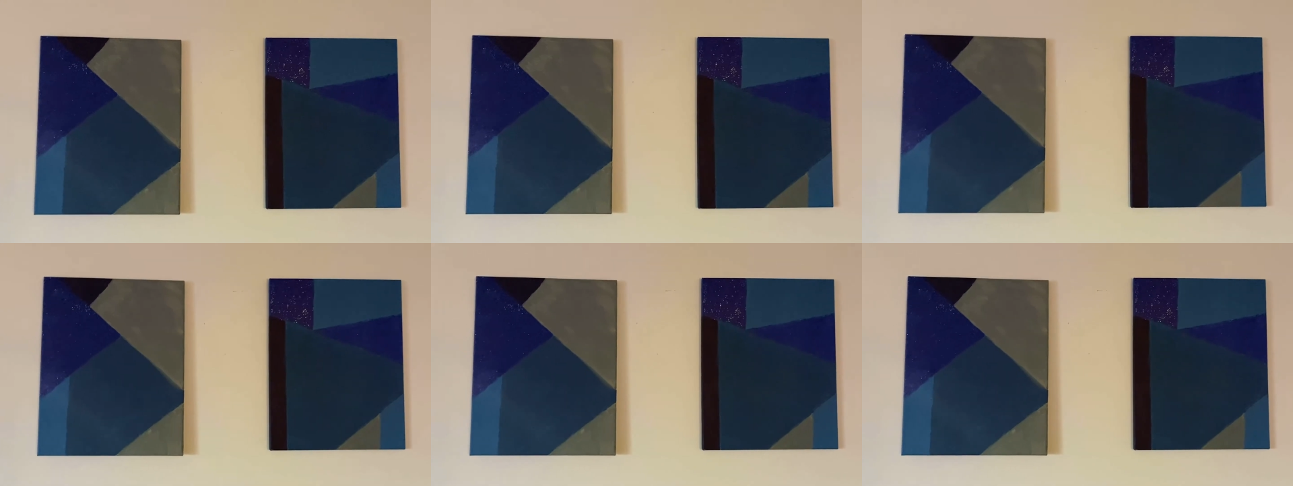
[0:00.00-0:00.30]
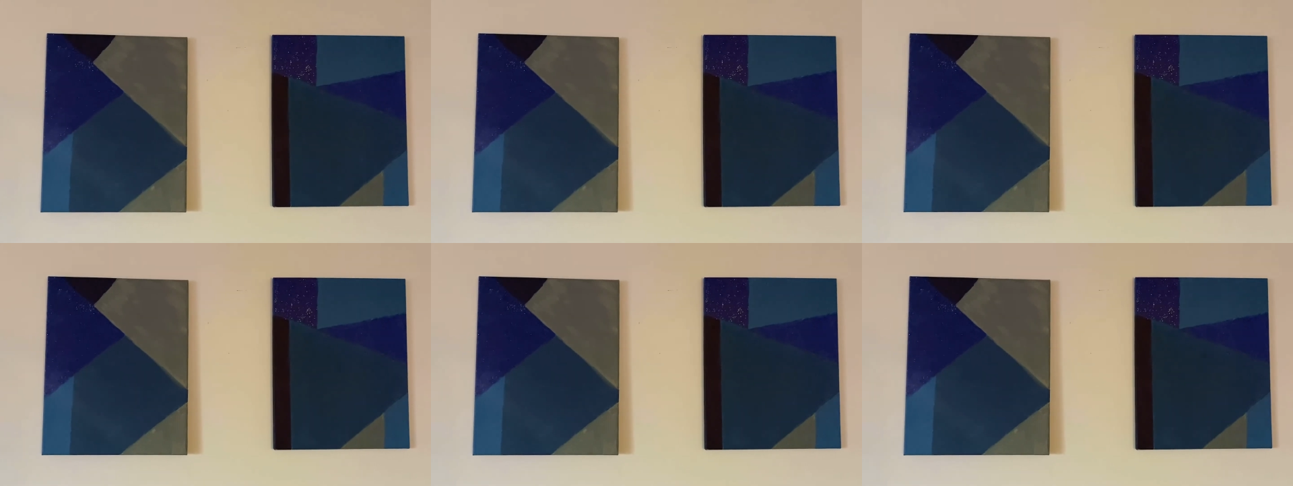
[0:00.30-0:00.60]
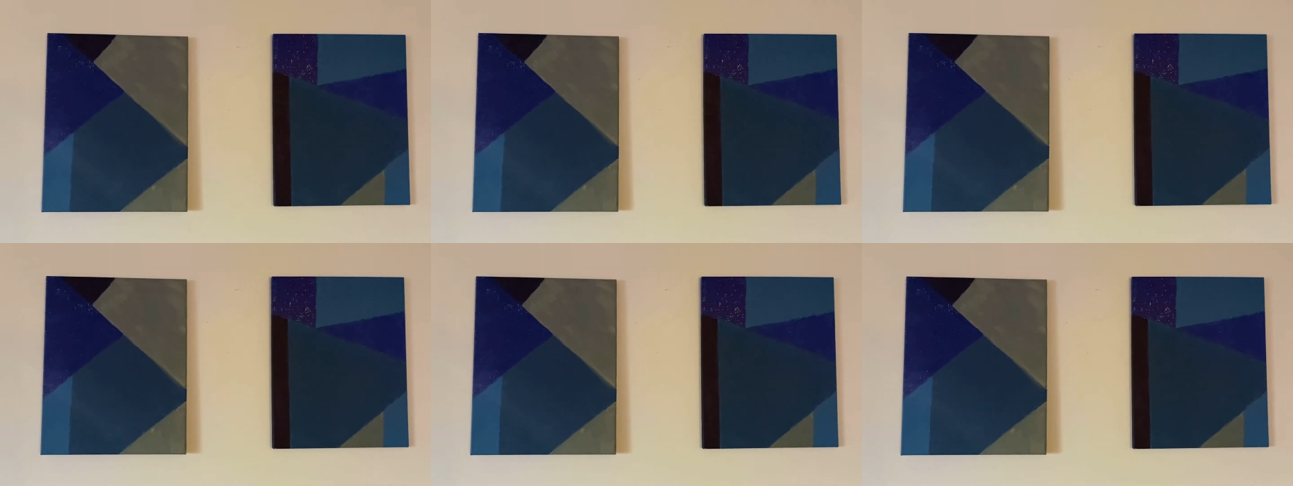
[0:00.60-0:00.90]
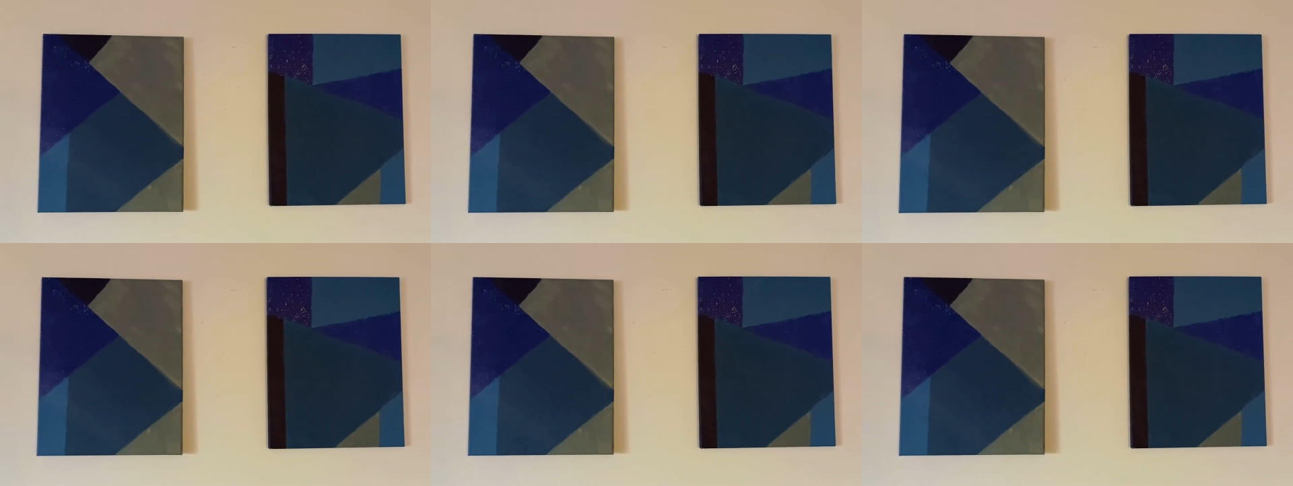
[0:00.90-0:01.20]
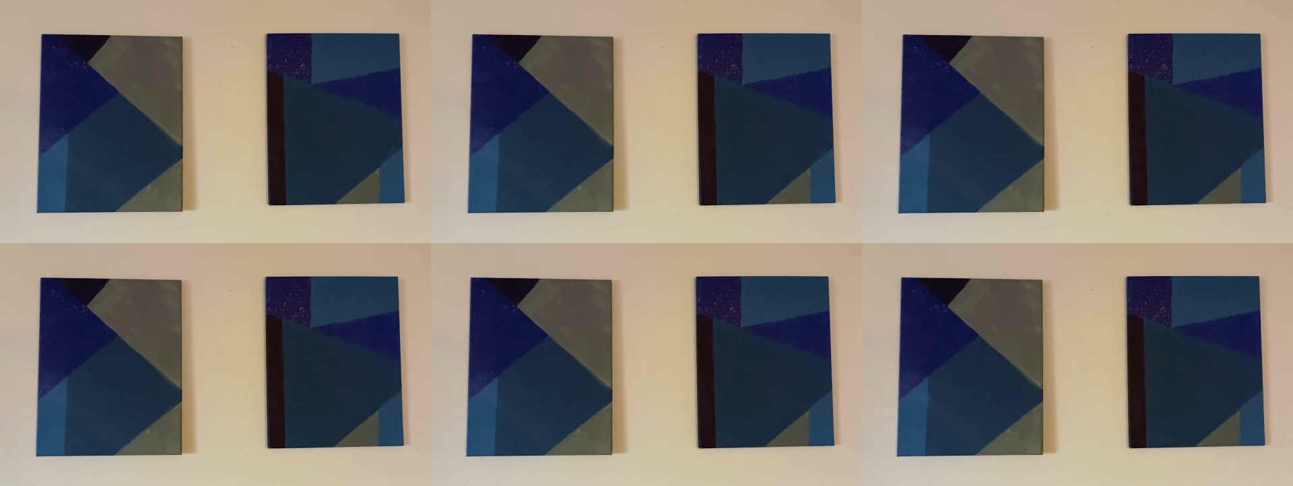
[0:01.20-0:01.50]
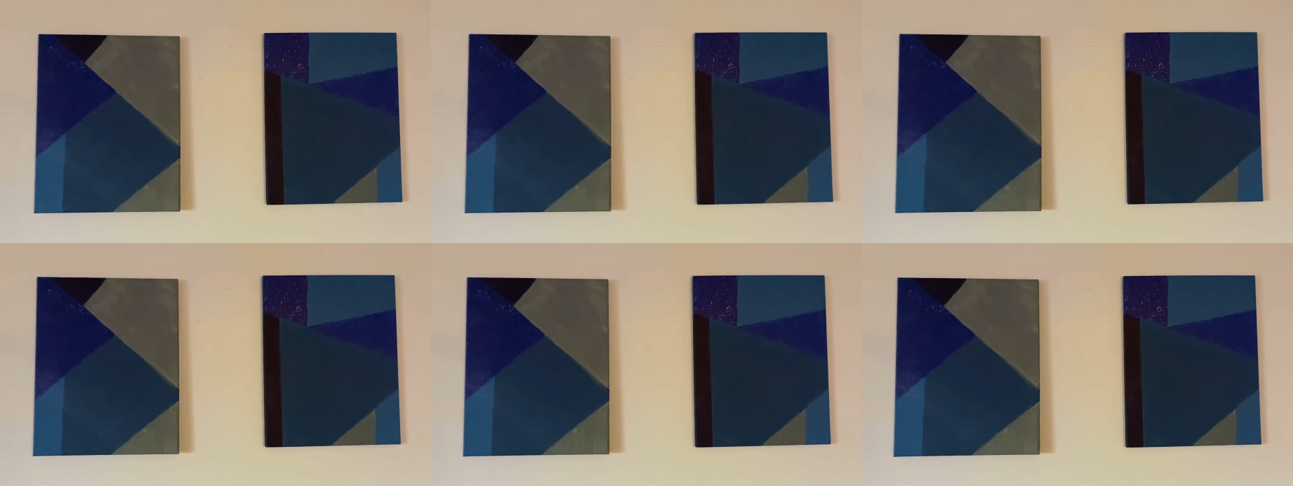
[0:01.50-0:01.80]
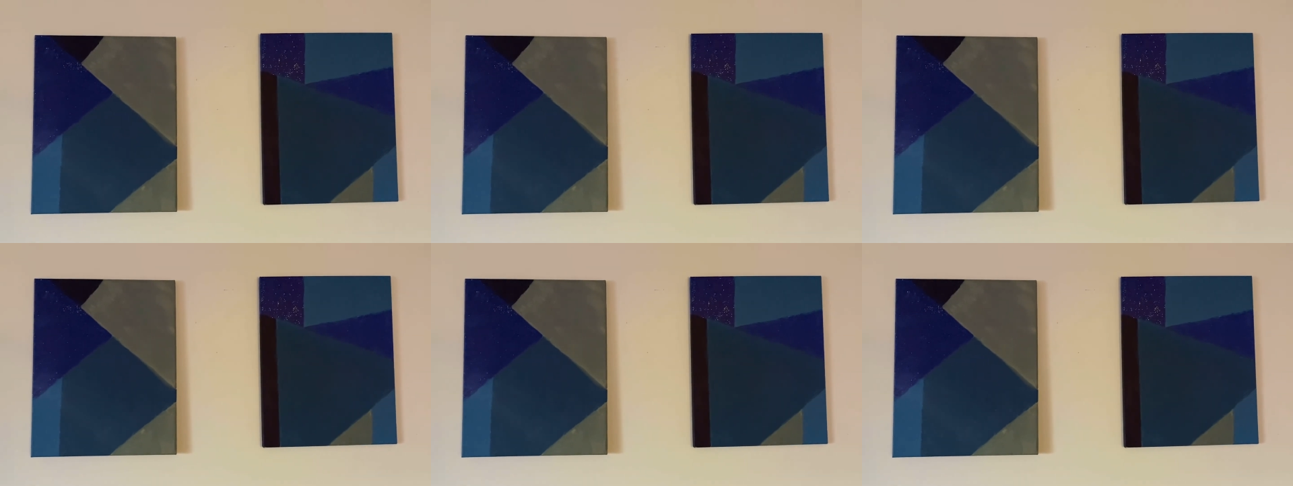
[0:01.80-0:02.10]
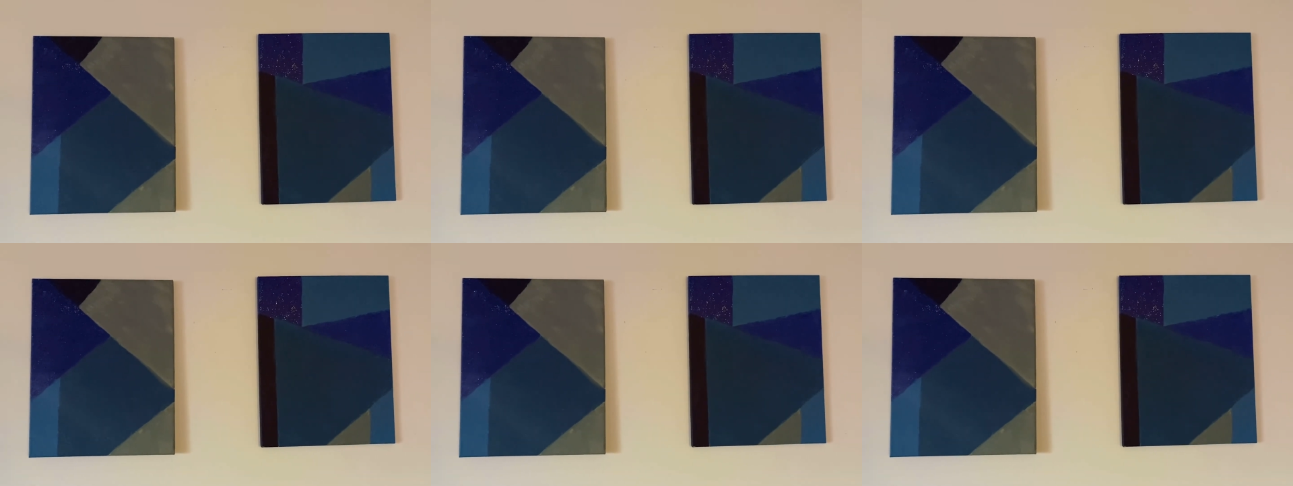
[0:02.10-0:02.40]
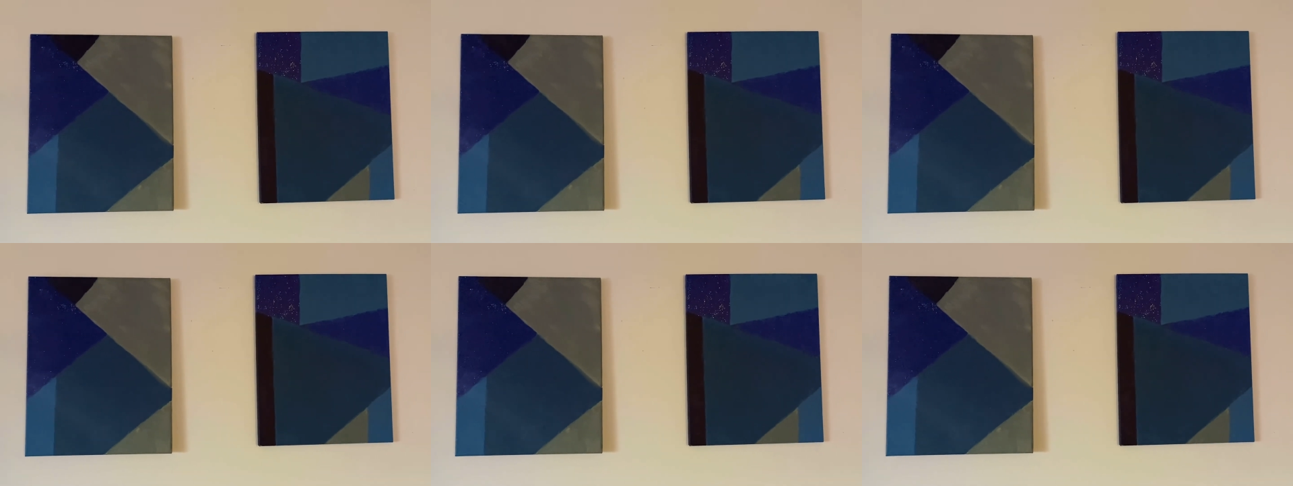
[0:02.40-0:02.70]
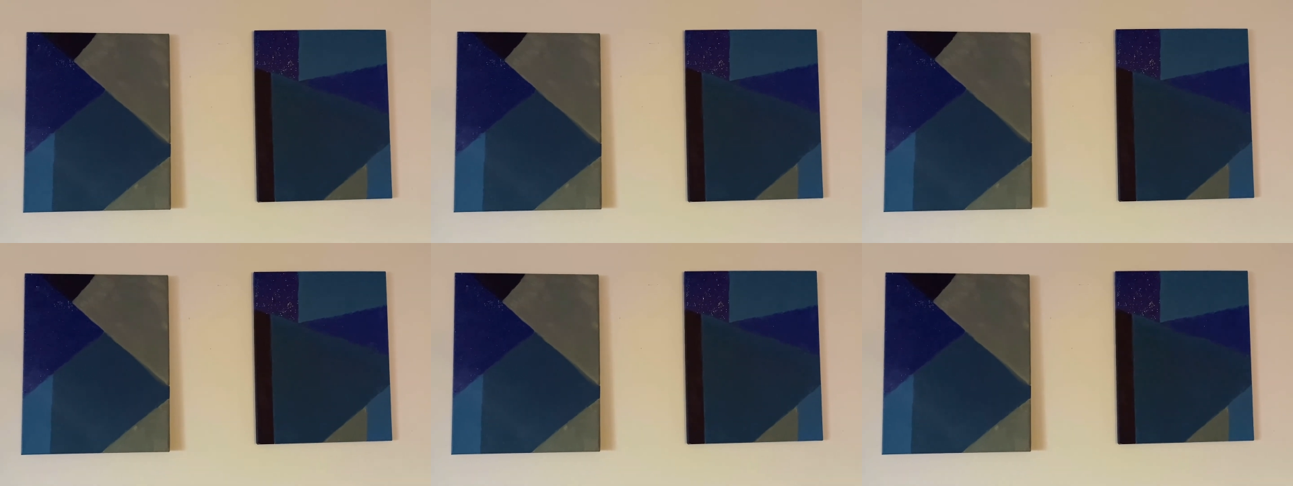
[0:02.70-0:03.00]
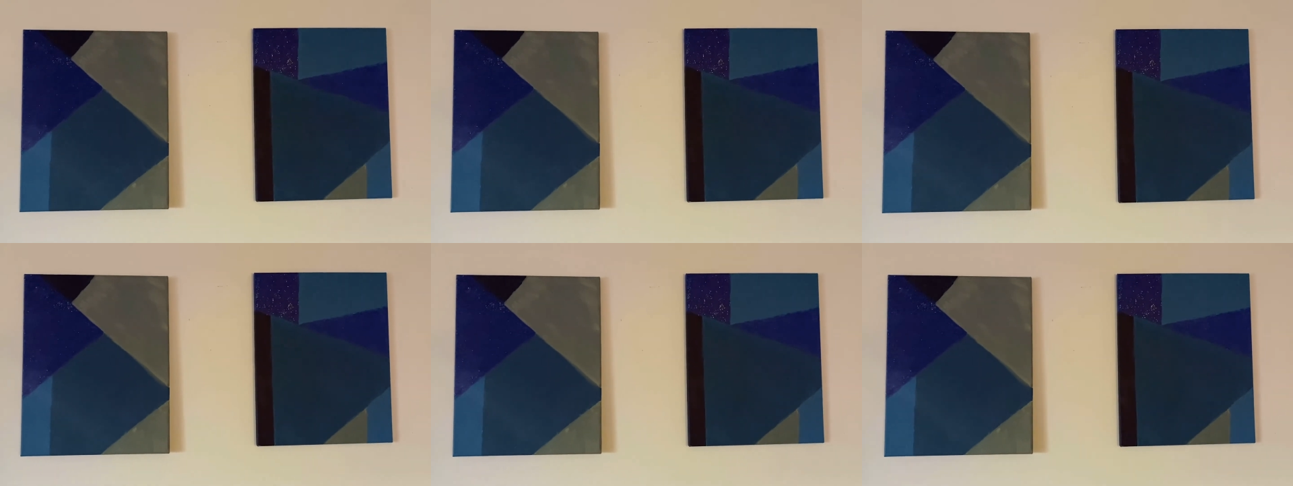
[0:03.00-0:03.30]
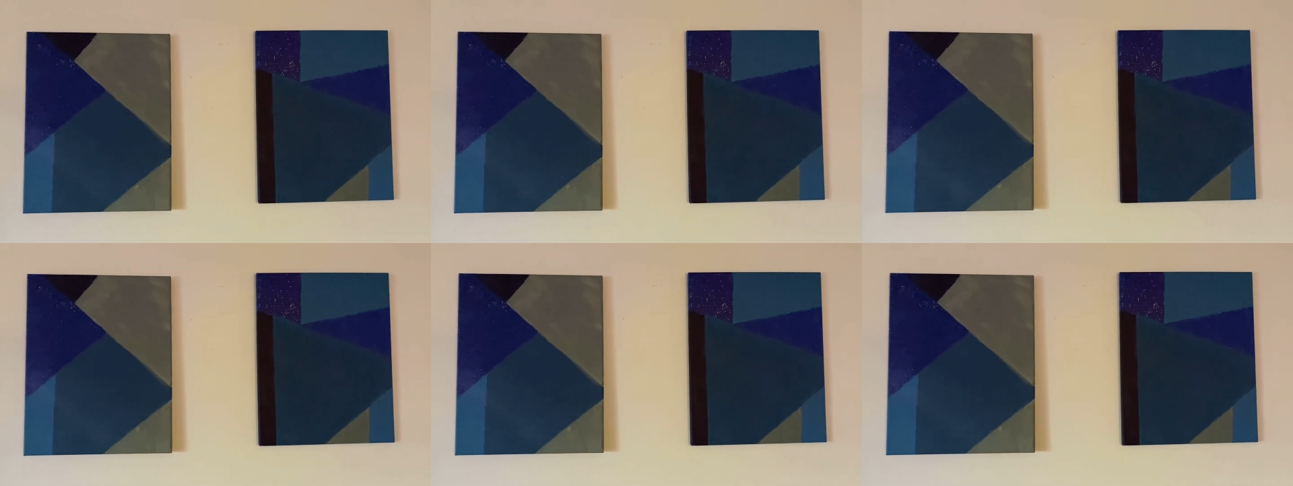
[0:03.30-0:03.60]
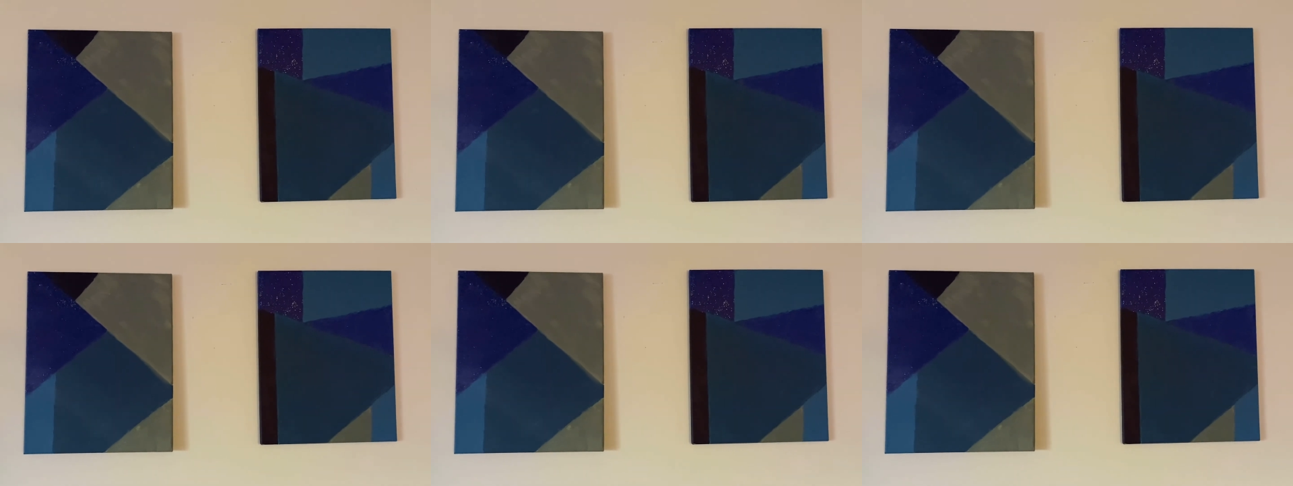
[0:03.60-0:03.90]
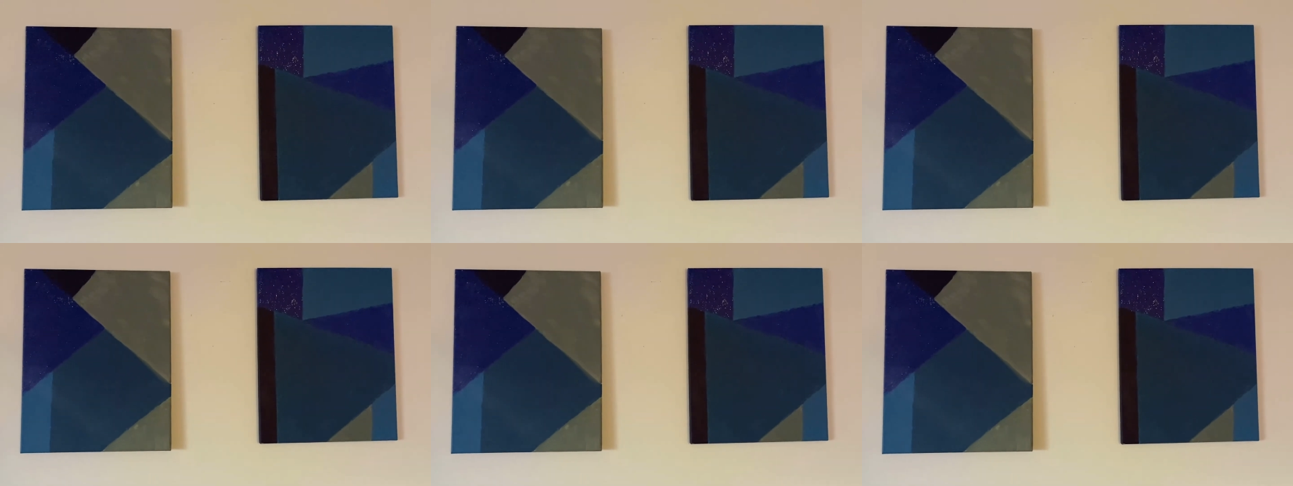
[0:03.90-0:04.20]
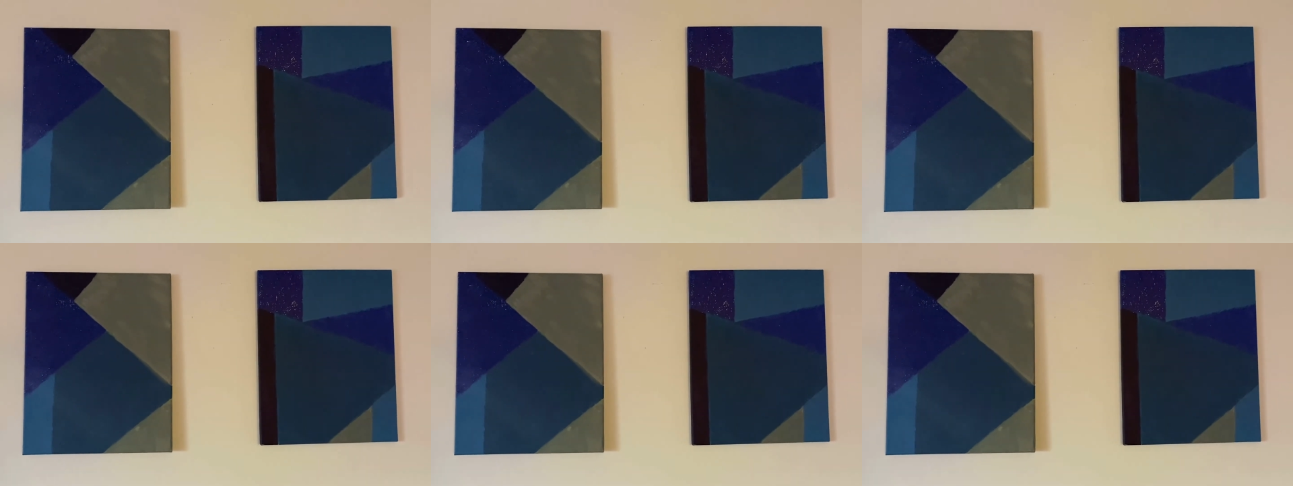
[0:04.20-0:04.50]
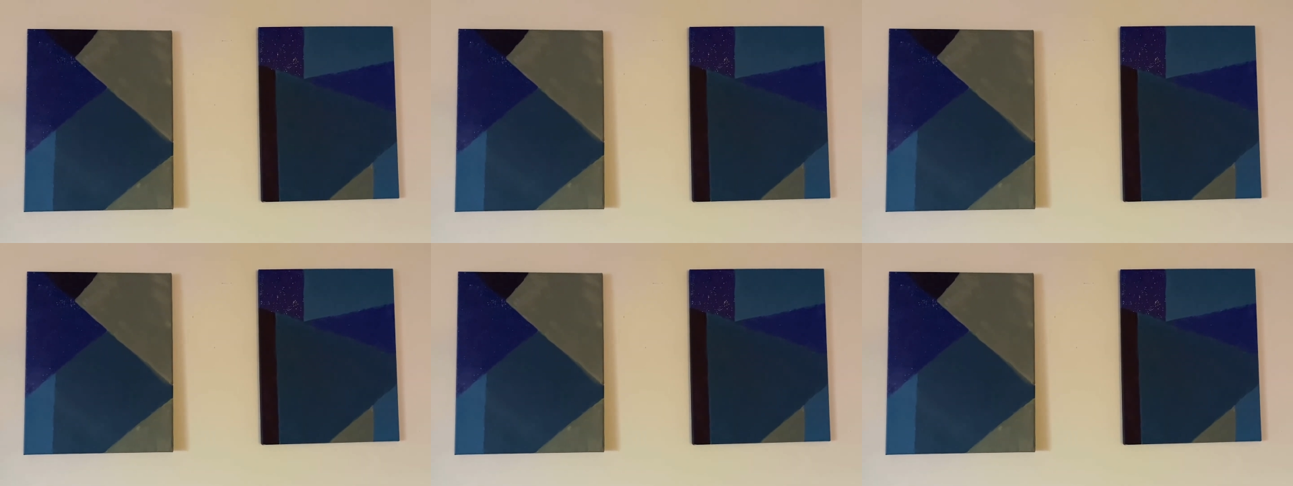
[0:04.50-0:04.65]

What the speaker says: Nobody's mouth can be seen.